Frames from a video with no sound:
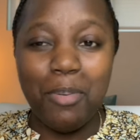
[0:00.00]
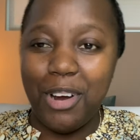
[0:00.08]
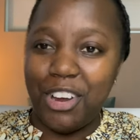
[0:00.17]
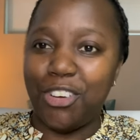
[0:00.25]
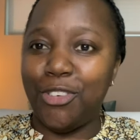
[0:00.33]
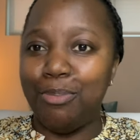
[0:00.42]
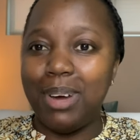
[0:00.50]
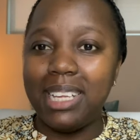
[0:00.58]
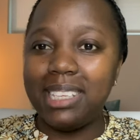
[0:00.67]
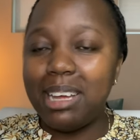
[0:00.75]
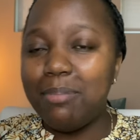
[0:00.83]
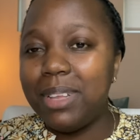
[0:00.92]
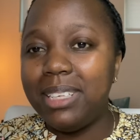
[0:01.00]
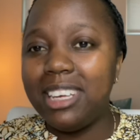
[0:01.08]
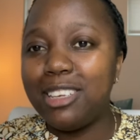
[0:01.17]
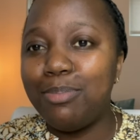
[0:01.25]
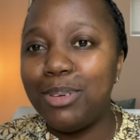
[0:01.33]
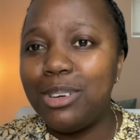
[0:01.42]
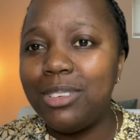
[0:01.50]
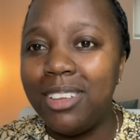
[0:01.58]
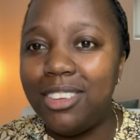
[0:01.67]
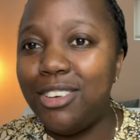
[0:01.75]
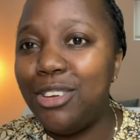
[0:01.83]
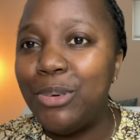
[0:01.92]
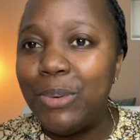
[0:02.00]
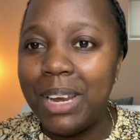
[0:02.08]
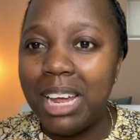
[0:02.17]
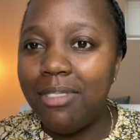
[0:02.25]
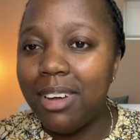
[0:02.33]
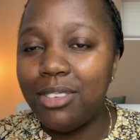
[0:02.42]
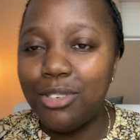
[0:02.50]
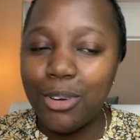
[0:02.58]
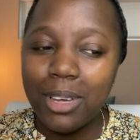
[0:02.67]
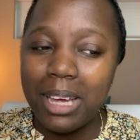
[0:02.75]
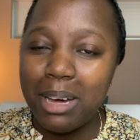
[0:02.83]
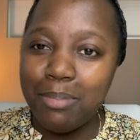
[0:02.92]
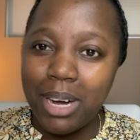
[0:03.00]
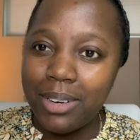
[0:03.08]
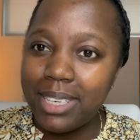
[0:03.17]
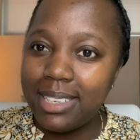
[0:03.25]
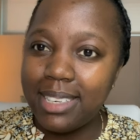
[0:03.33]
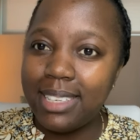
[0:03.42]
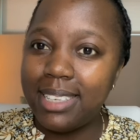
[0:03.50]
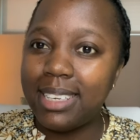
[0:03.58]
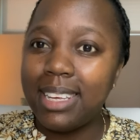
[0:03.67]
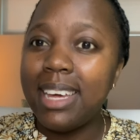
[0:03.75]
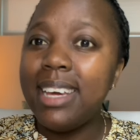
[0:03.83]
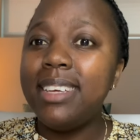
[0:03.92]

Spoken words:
pressure to buy something just because it's new and everyone's talking about it.